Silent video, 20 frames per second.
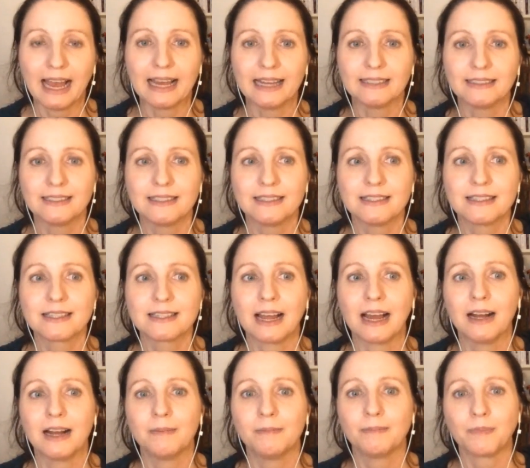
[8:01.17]
And
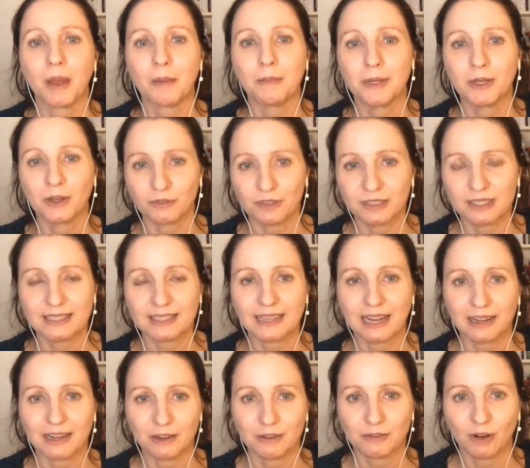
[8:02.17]
um, I mean, obviously,
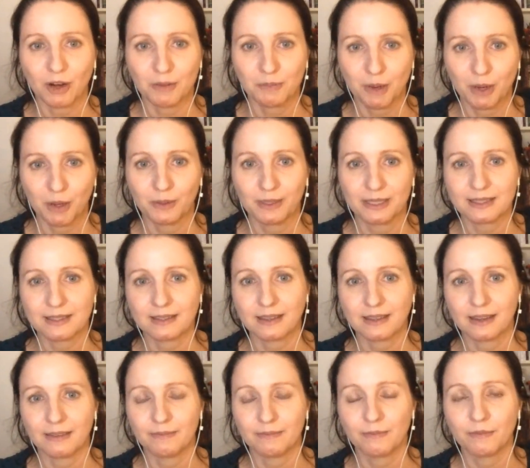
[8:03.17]
NaNoWriMo is
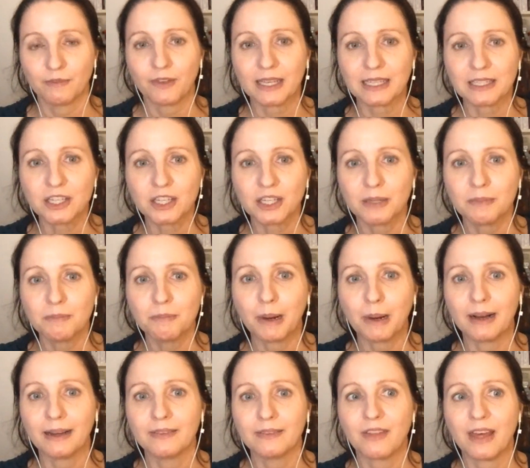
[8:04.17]
um, fiction,
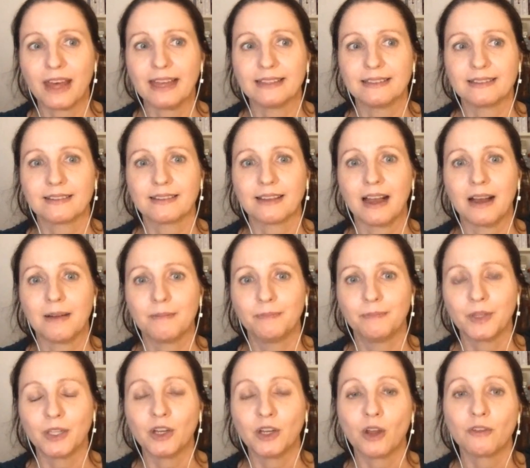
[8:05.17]
but there's,
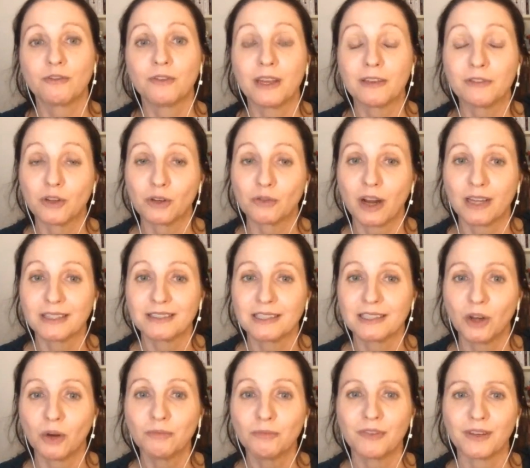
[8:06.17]
um, you know, if, if you're writing
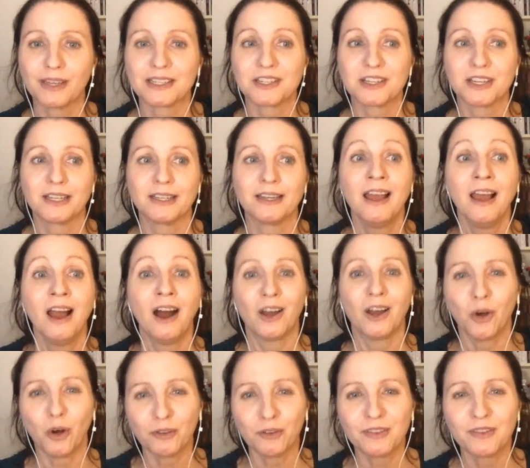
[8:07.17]
nonfiction, I
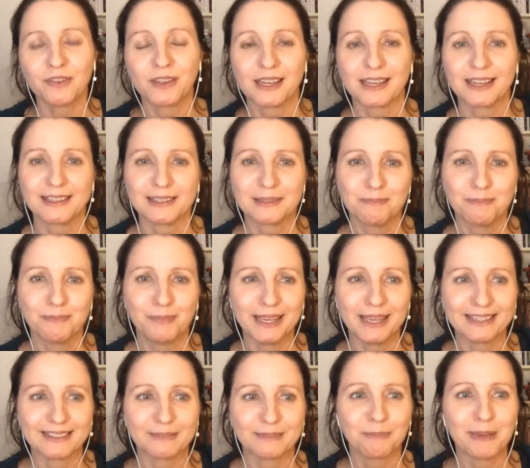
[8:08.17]
often think it's
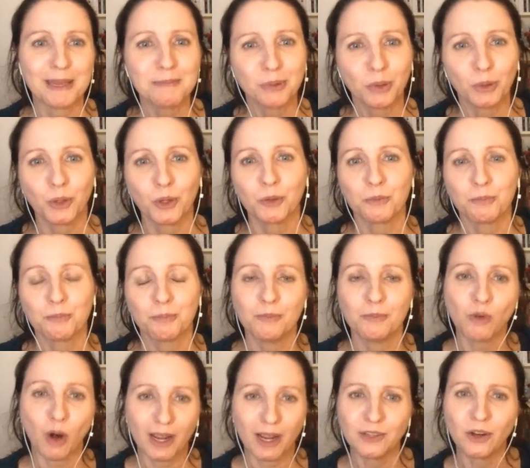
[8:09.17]
it's people who
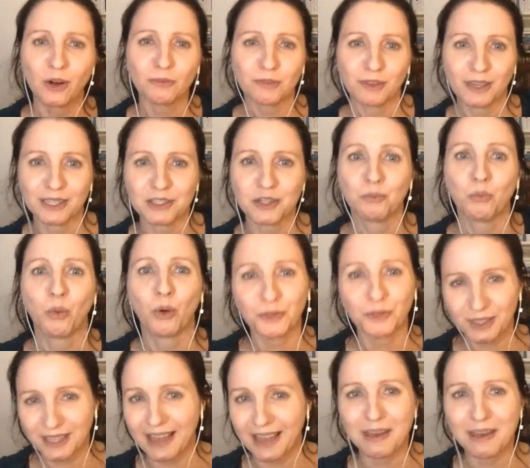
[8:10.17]
write nonfiction want
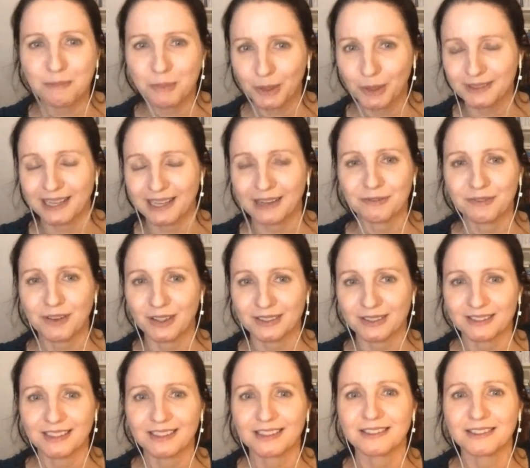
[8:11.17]
to get their books out
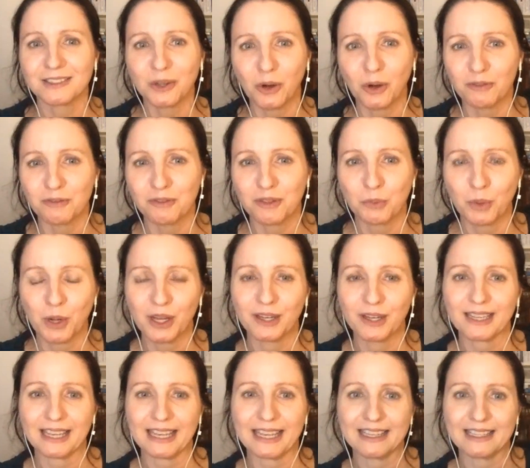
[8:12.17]
faster because a lot of the
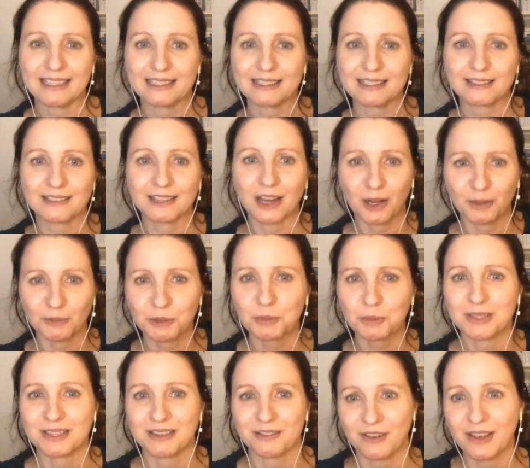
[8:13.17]
work is time
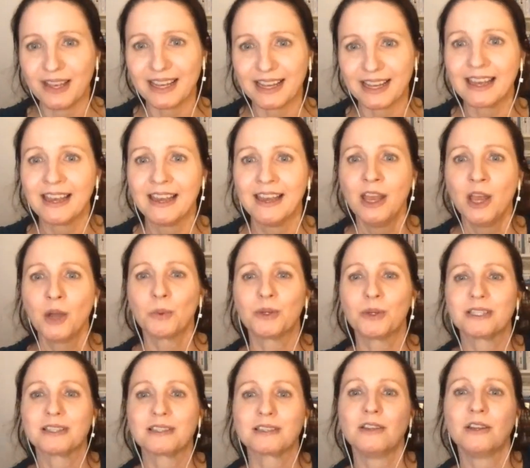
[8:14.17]
specific,
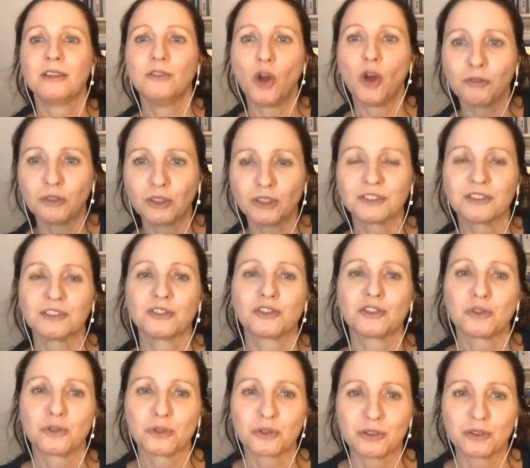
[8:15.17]
whereas novels and
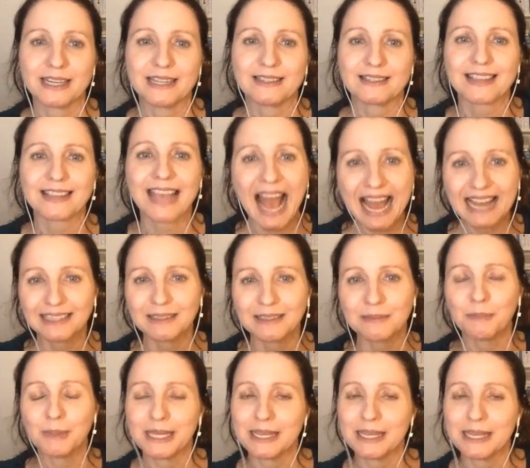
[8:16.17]
stories can
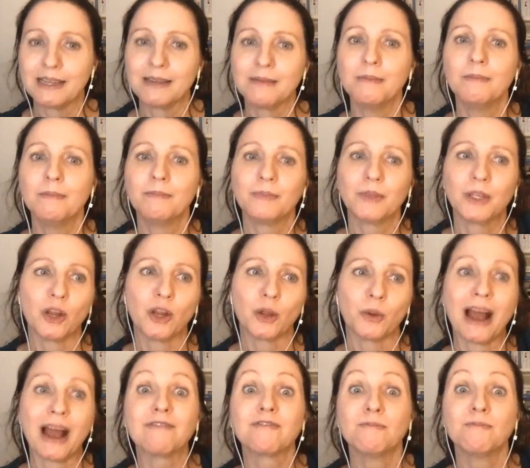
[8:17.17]
be you know
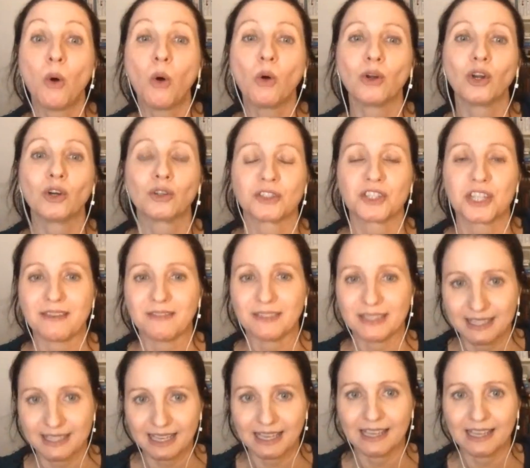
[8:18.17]
have more
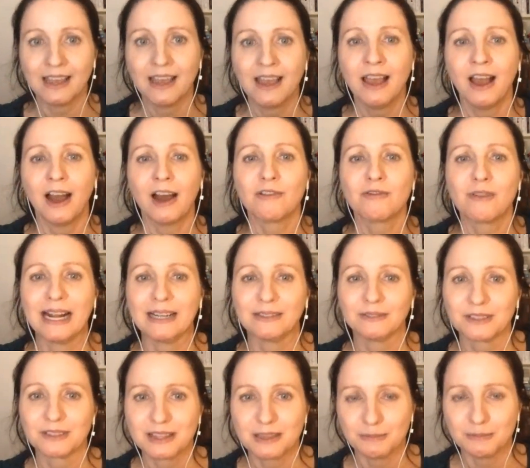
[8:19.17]
longevity
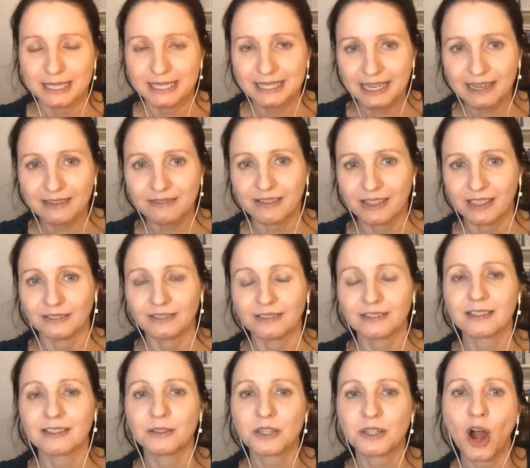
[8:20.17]
around the material
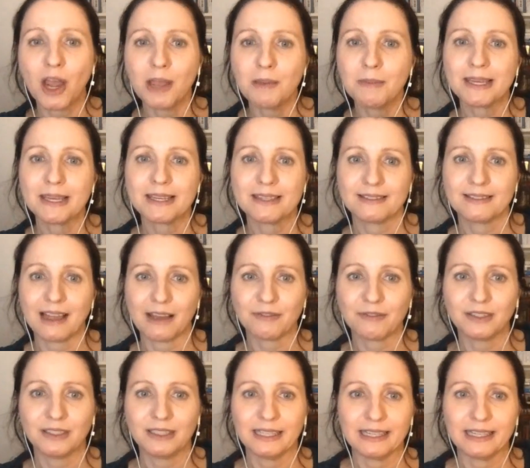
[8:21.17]
so timing is
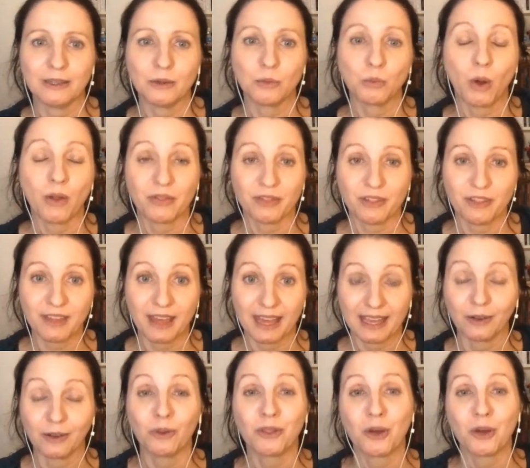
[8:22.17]
definitely one
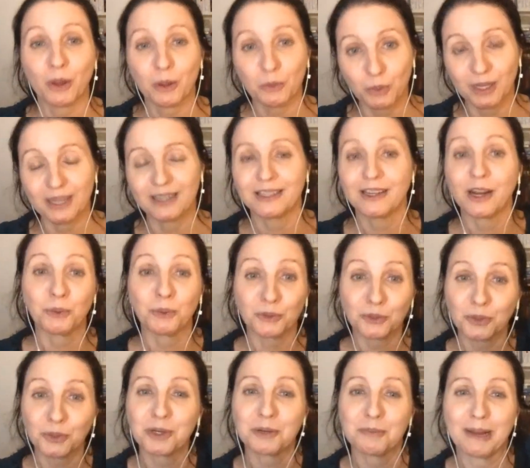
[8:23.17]
thing although would you know we'll
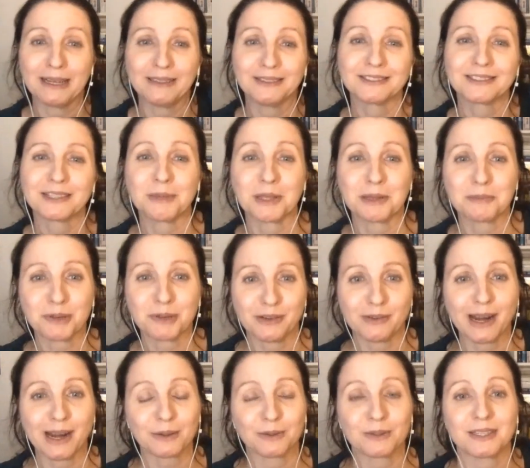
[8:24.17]
talk about some of the
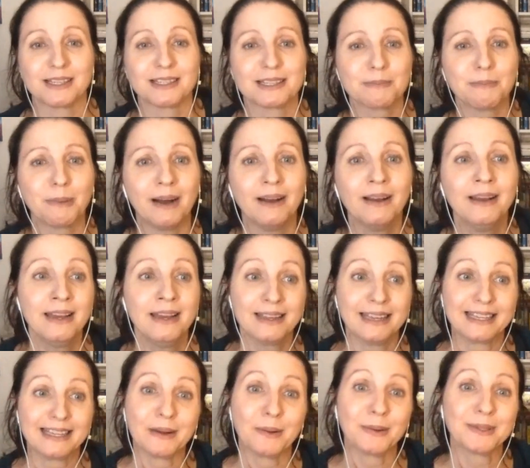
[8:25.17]
prerequisites but
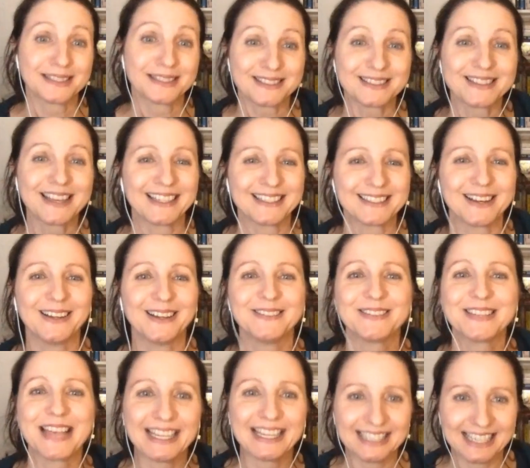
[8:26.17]
you know it does take time
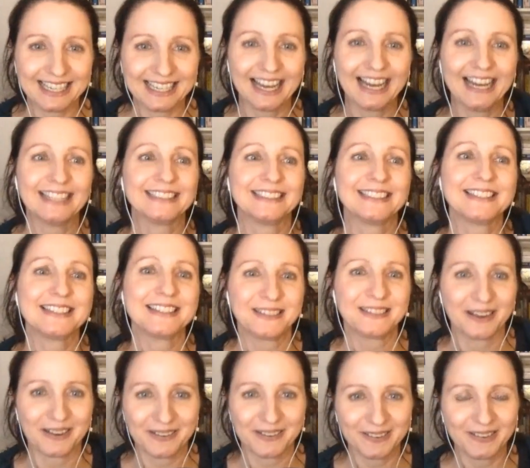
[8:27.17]
to edit and you
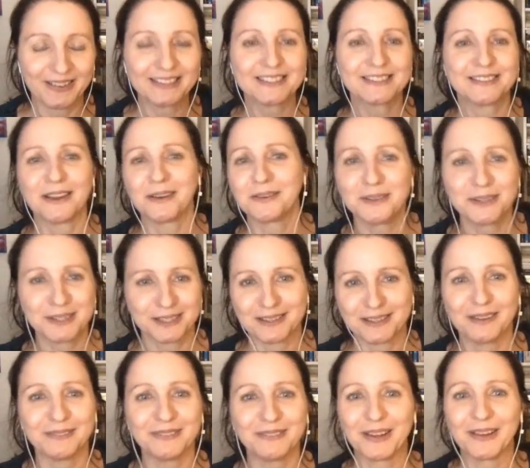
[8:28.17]
know uh, don't just
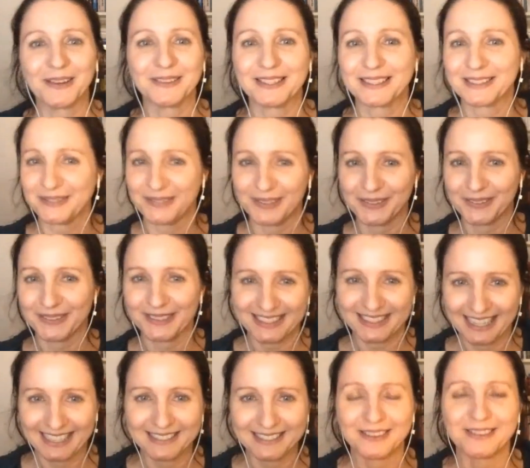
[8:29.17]
upload as we always
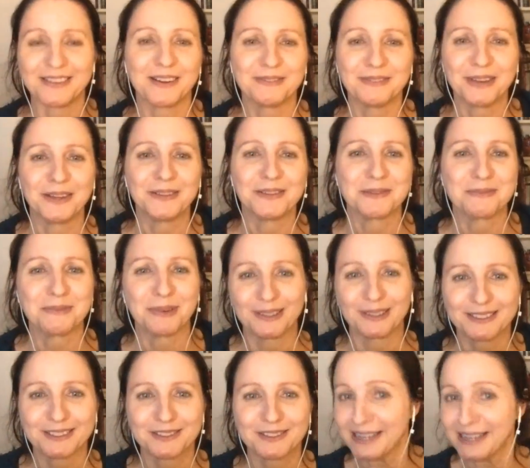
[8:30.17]
say don't upload your book
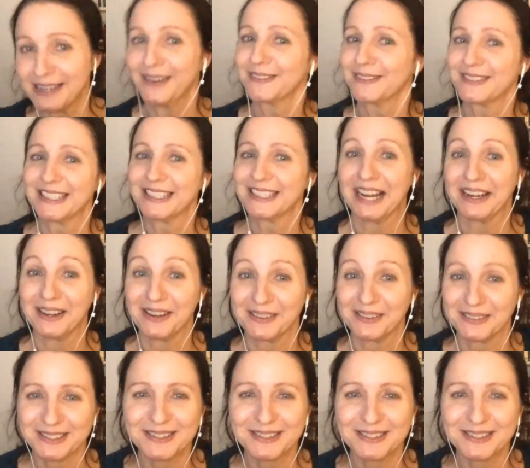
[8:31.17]
mm-hmm. straight after nano yeah.